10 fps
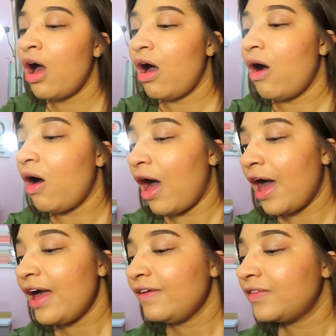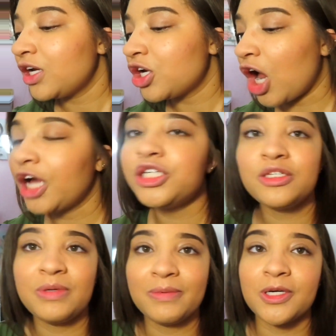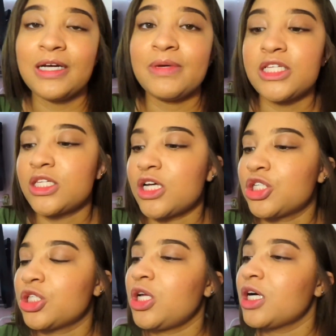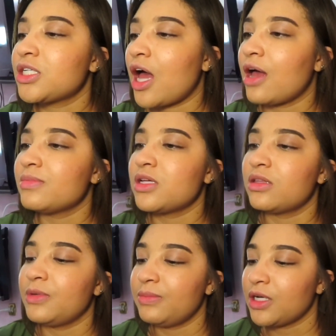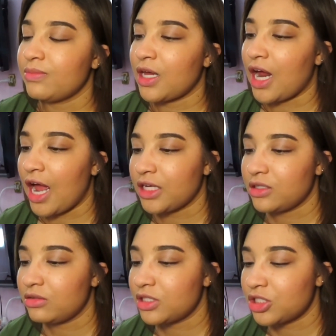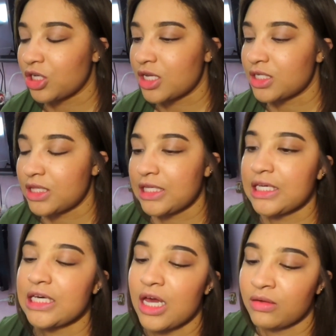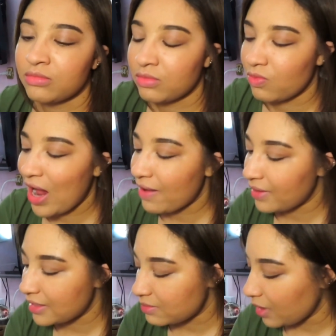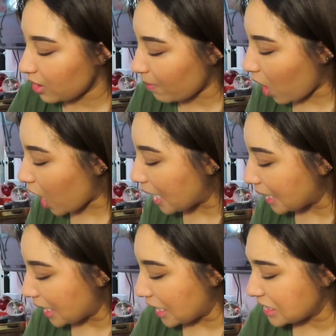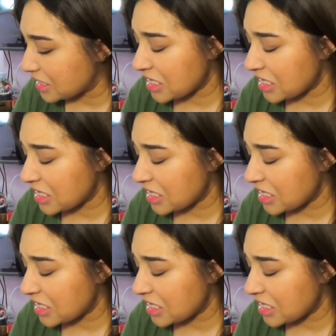I have not used BB cream in such a long time, so the BB cream that I use is just the, wow, it has makeup on it.